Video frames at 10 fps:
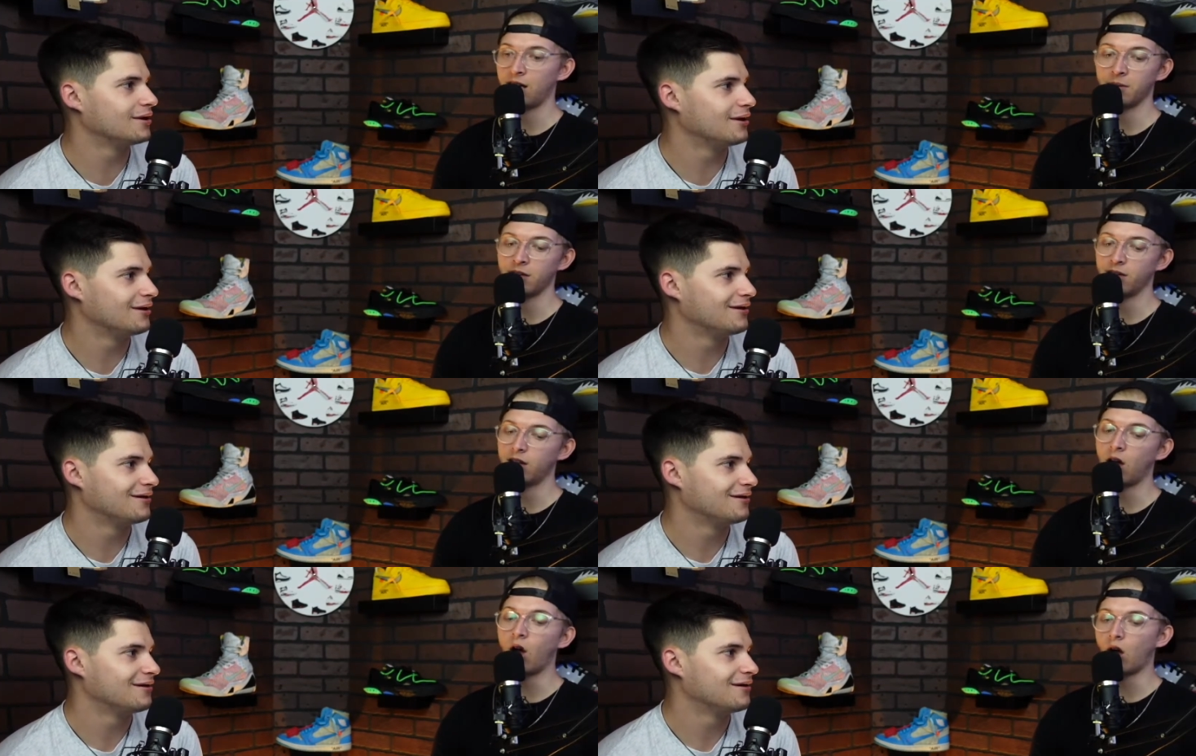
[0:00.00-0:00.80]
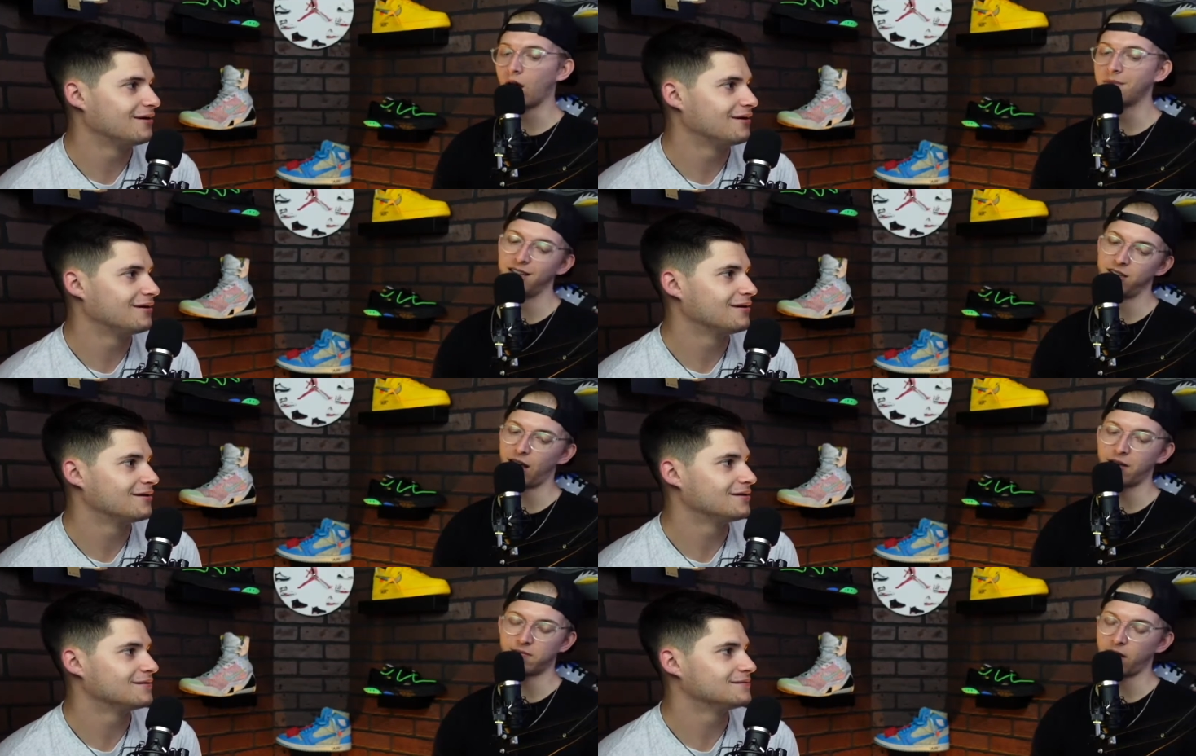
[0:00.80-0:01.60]
Speaker 1: I mean, oh, I mean,
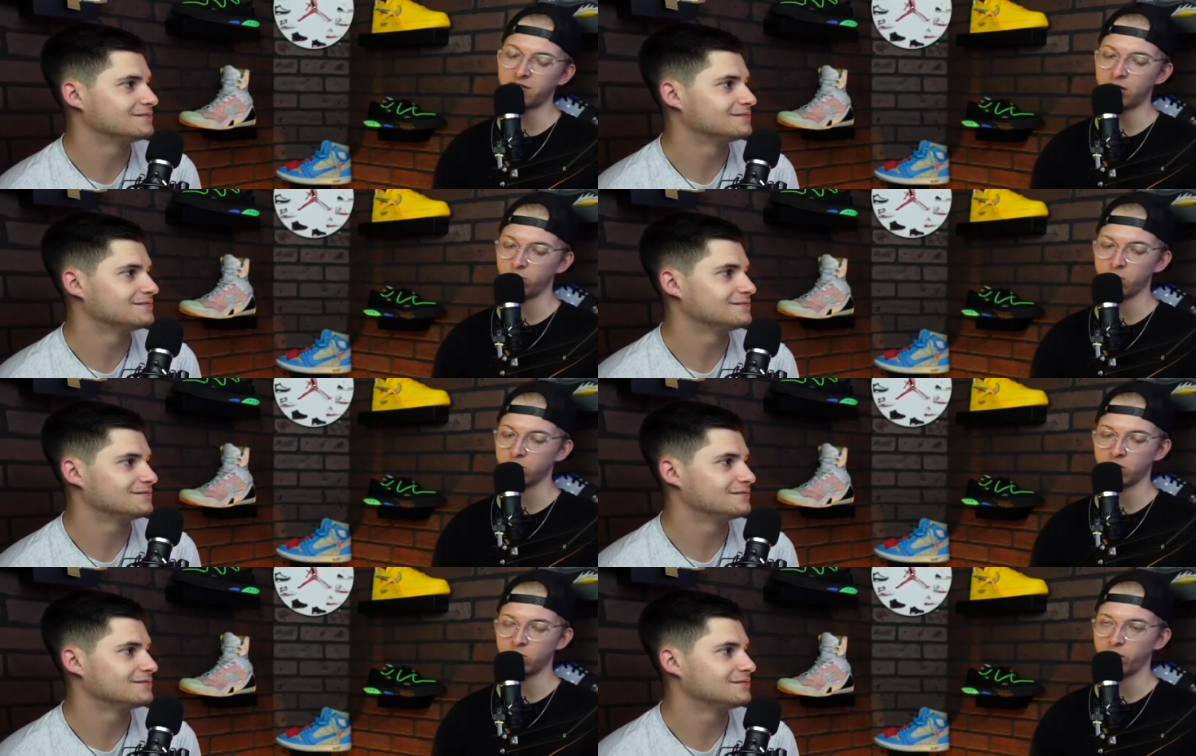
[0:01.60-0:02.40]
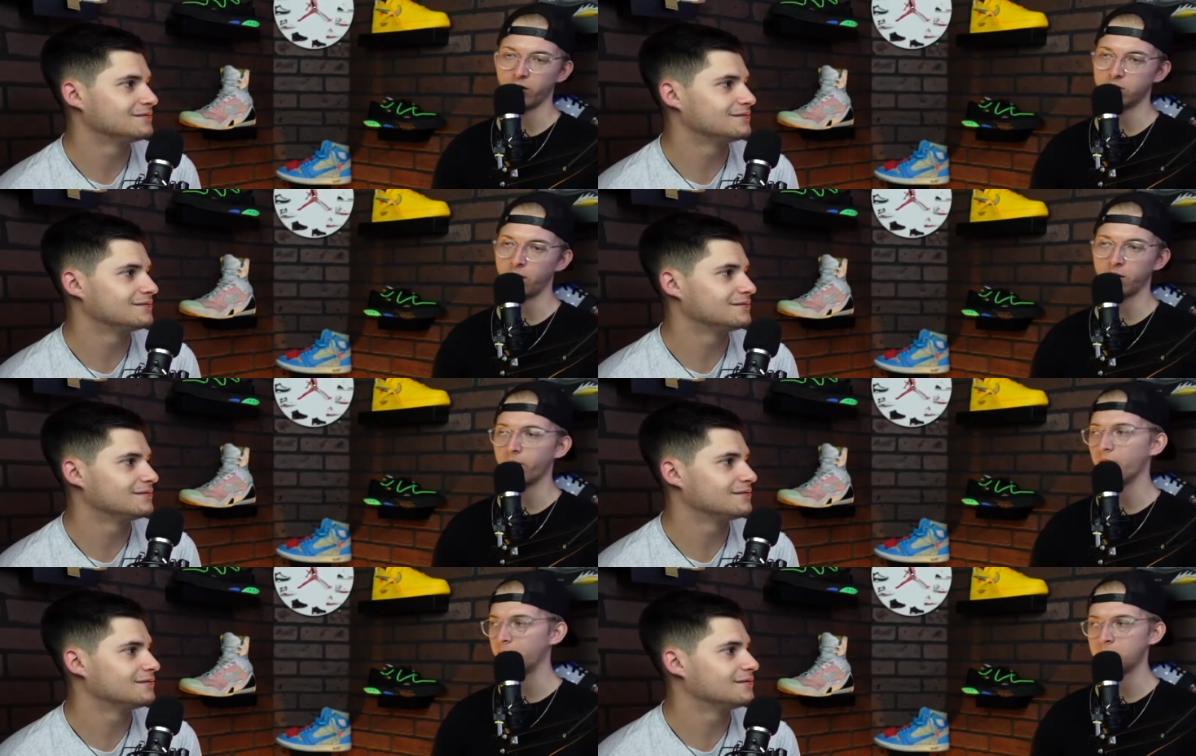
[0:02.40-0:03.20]
I've I've seen rumors on Twitter. It's
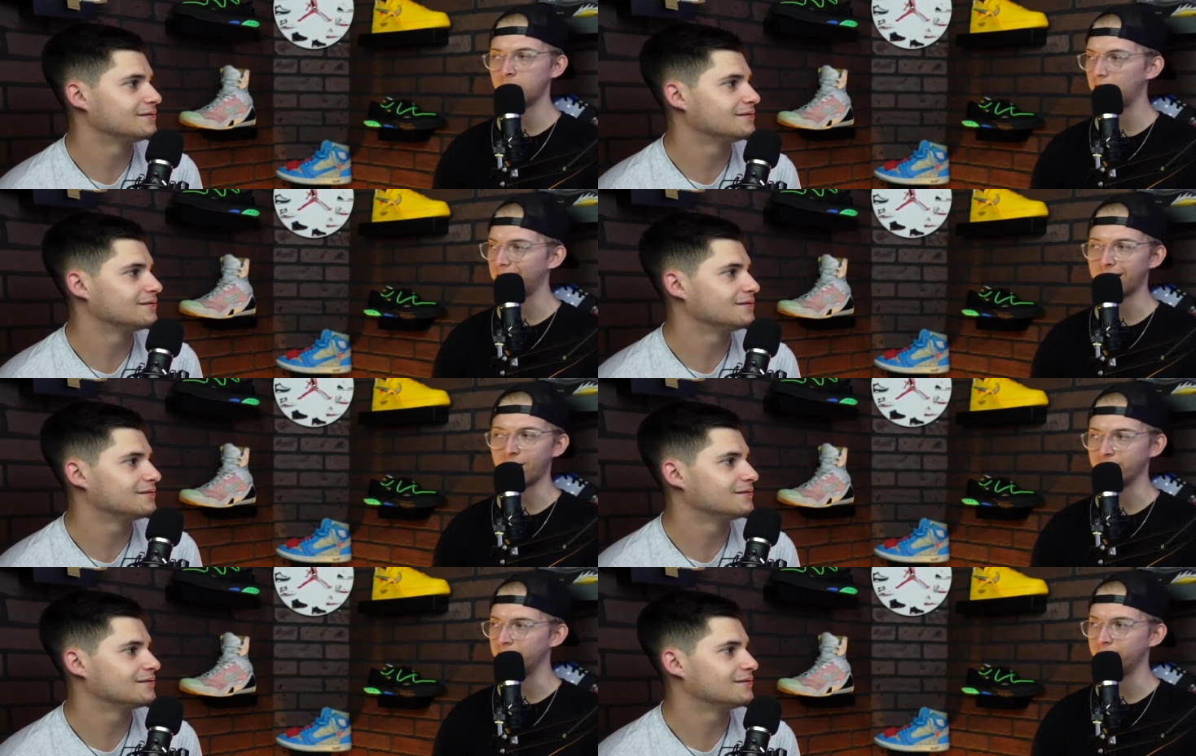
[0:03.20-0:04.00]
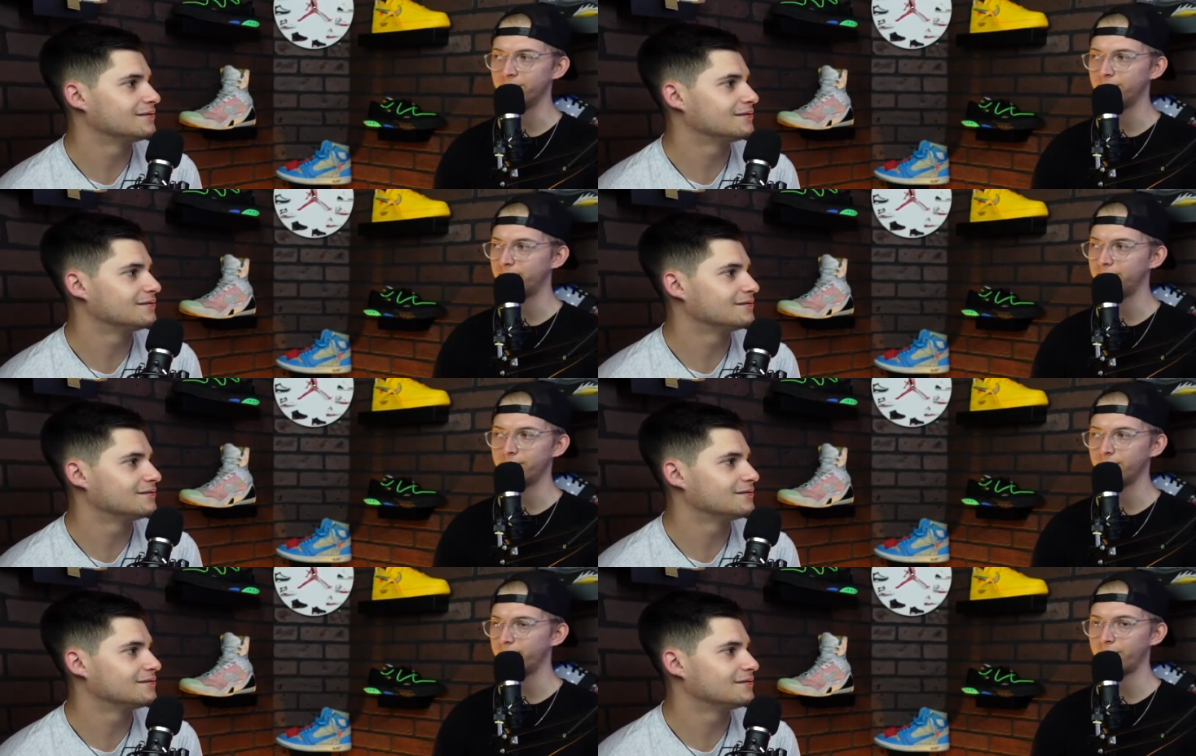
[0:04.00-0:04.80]
anywhere between like a thousand and
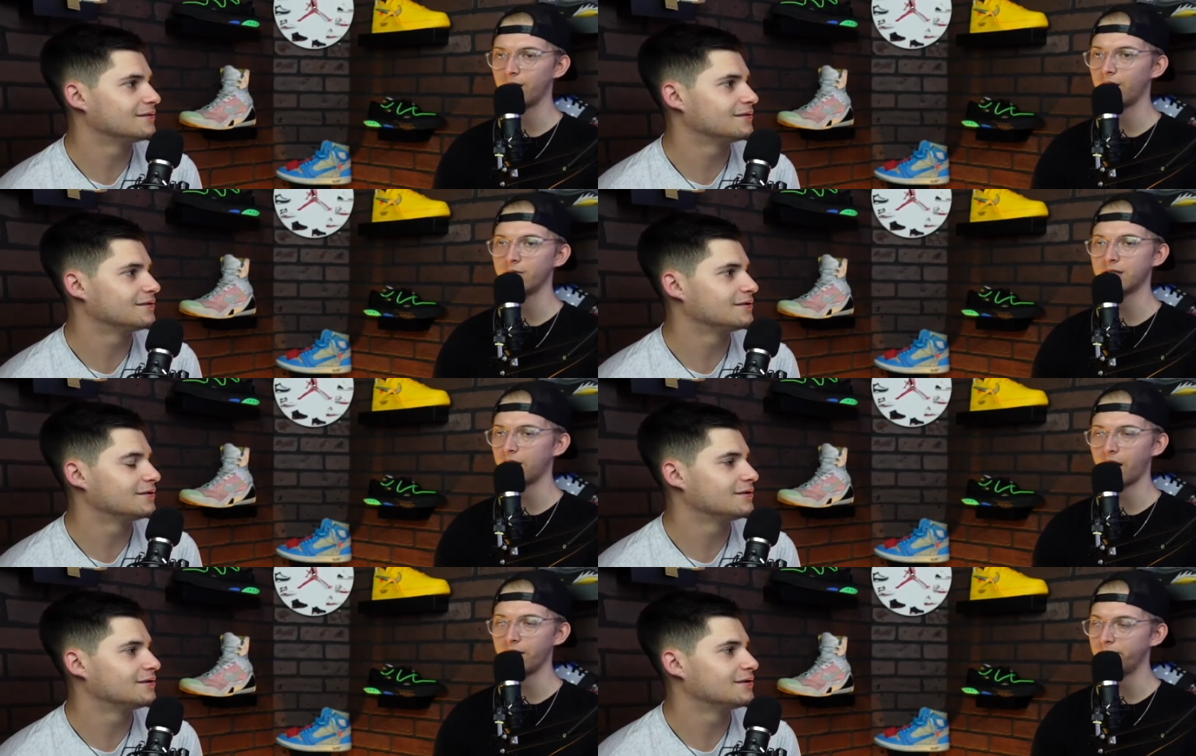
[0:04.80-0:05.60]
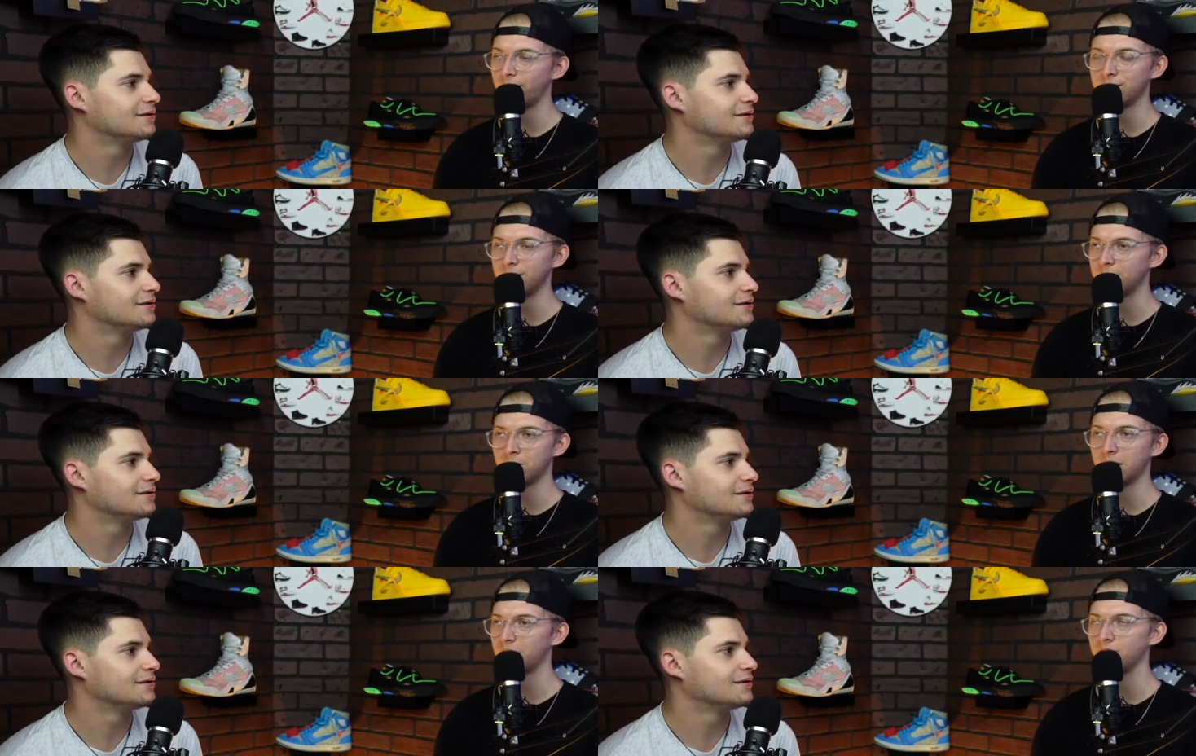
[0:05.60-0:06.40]
it was like 850
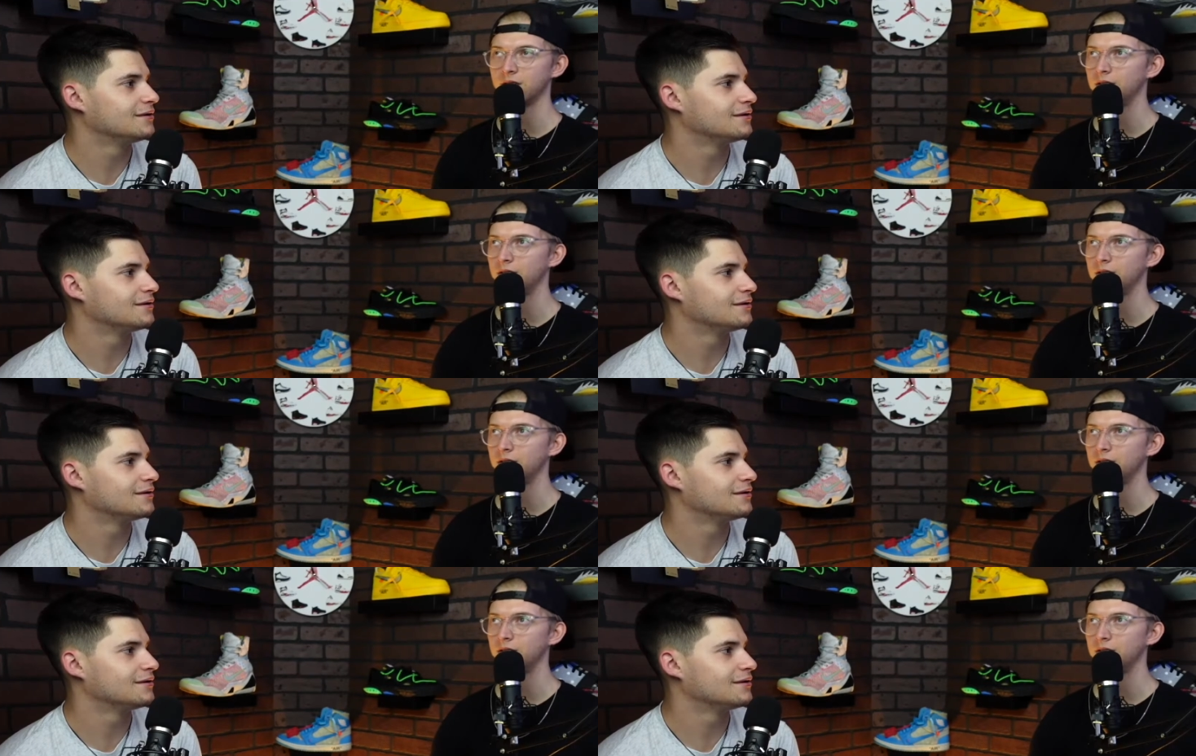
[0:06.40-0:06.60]
between 13